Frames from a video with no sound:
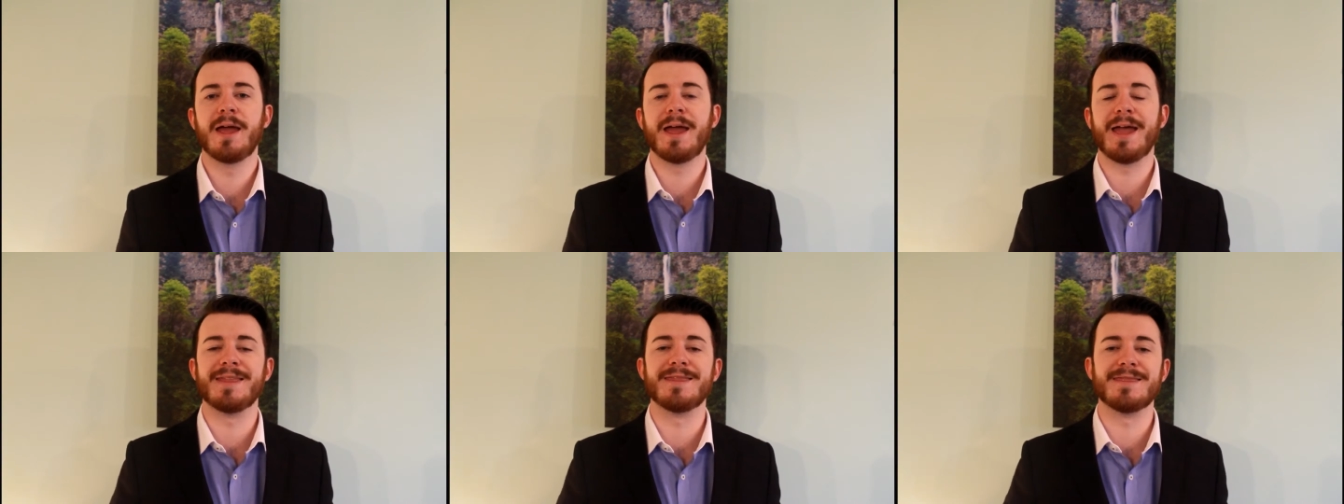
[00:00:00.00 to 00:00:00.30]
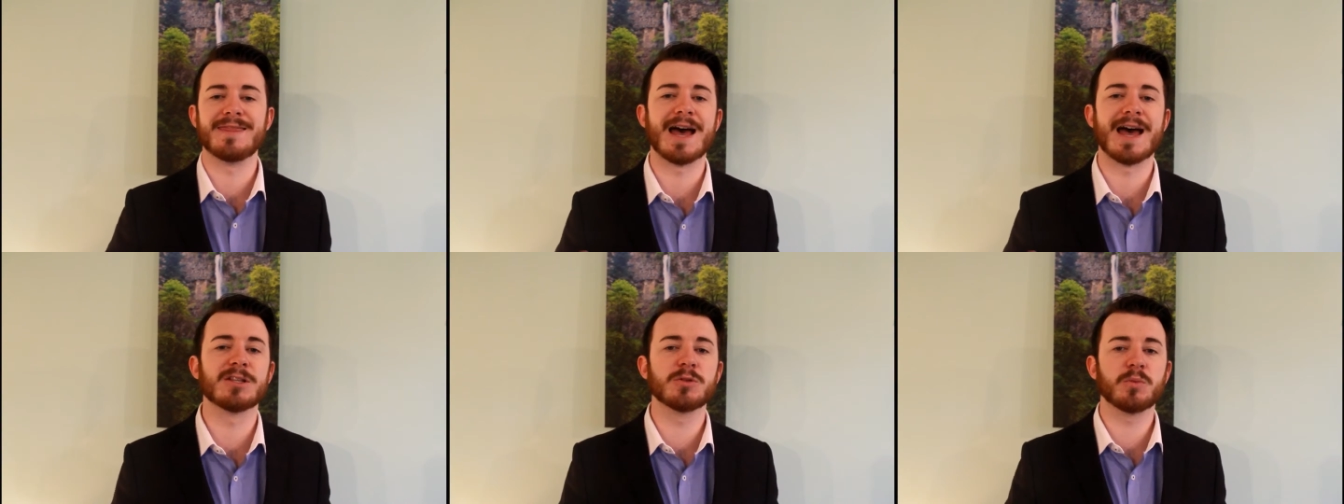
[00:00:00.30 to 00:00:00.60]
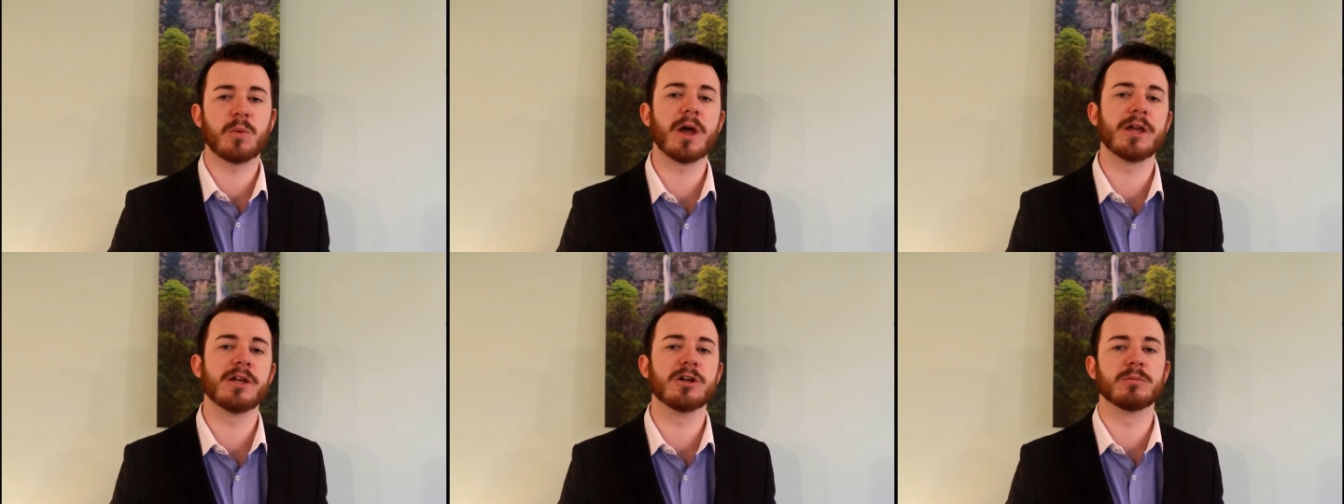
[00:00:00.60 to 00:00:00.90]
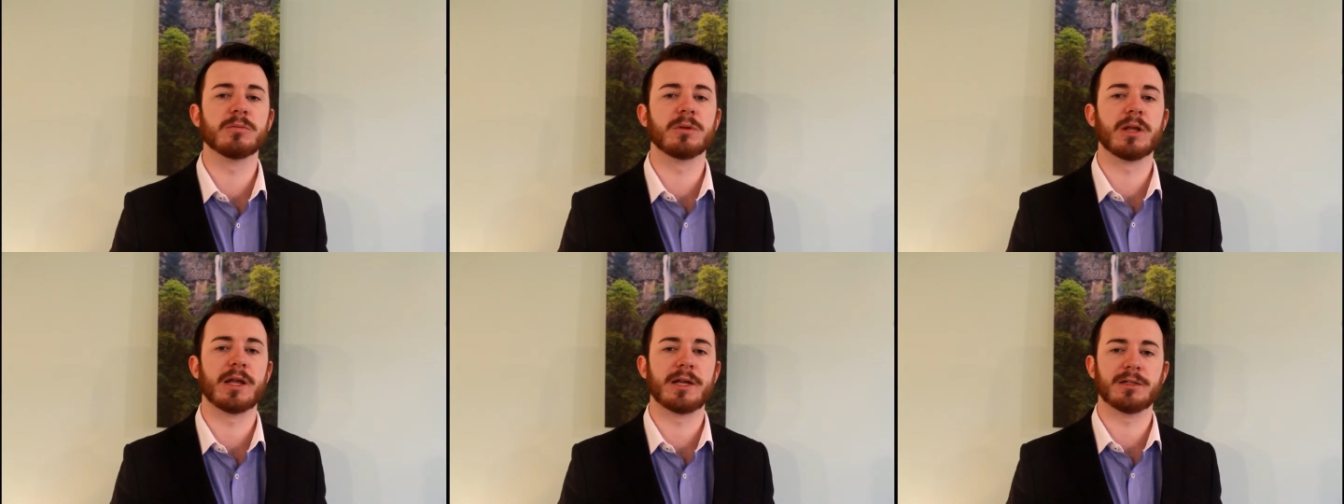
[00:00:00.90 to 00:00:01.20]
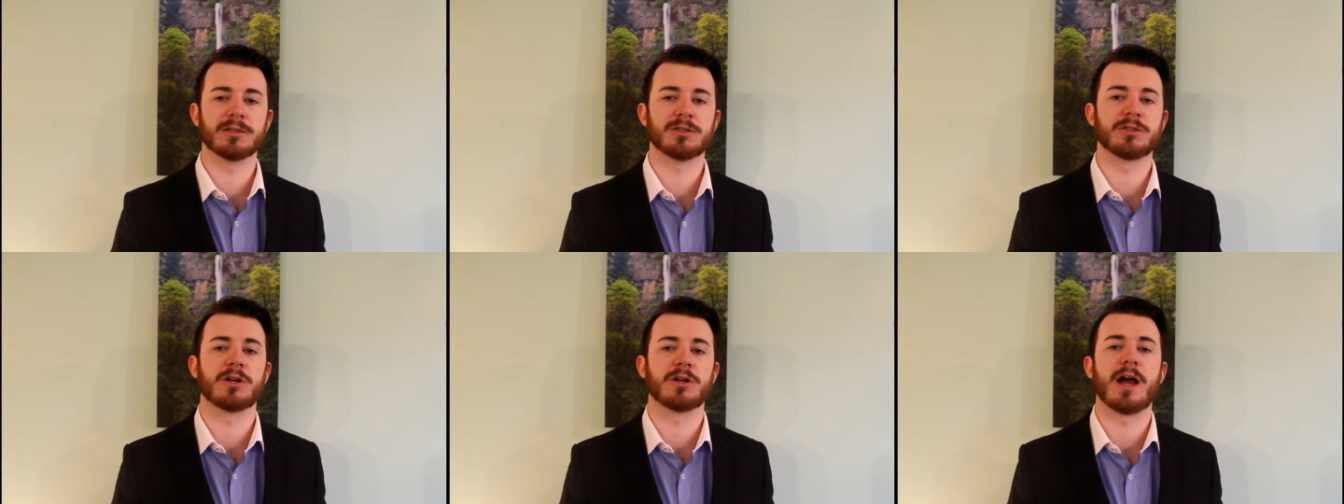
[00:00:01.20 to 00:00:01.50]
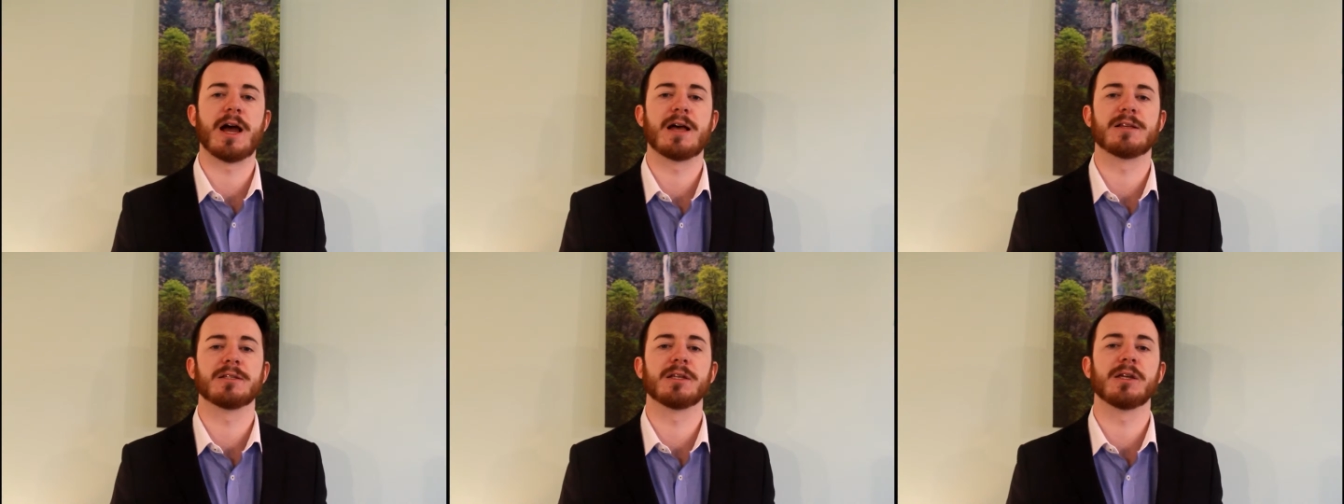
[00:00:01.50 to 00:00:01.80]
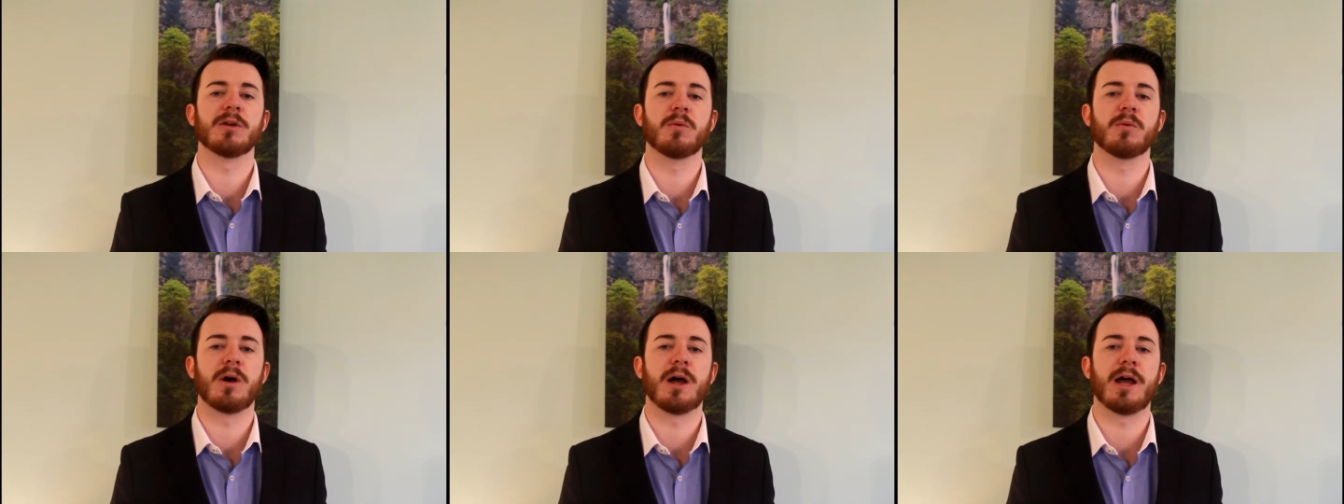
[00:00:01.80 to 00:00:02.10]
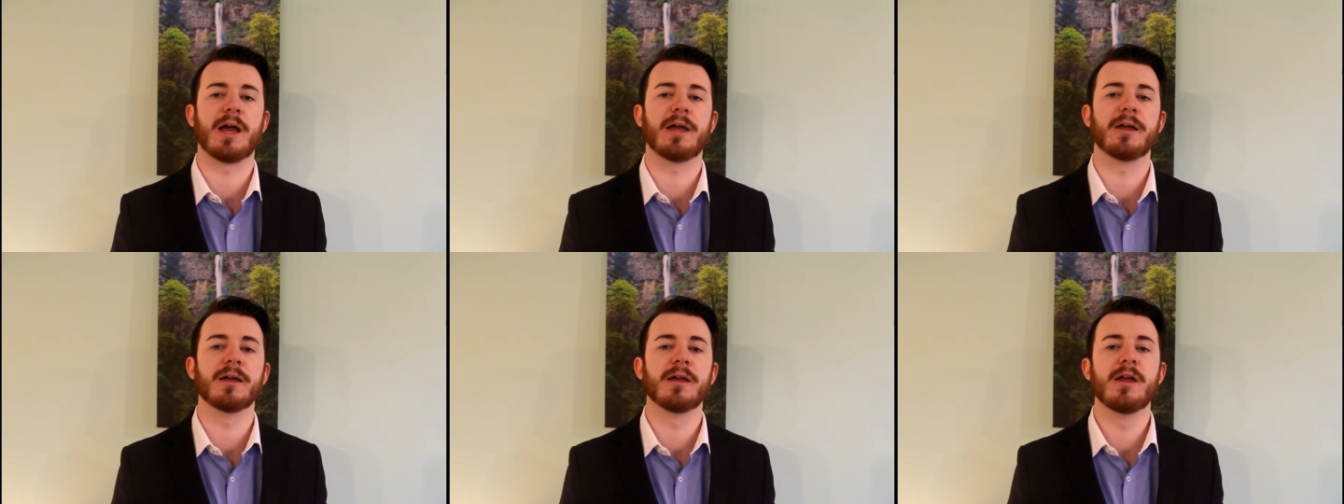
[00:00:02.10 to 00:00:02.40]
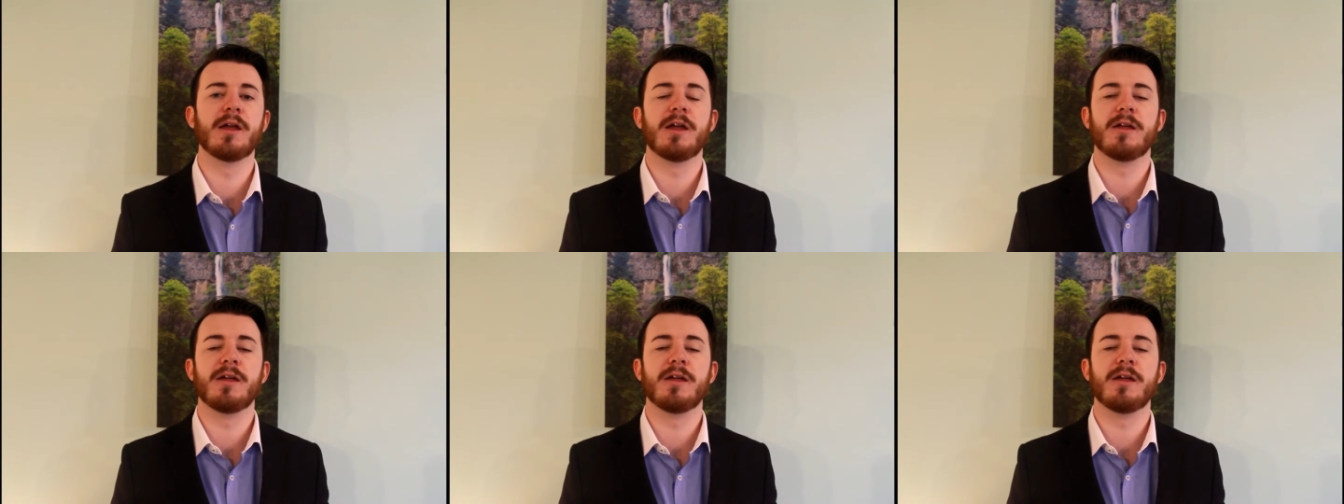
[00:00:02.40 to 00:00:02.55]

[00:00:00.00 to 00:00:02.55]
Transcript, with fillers: and that's why your millennials are asking why.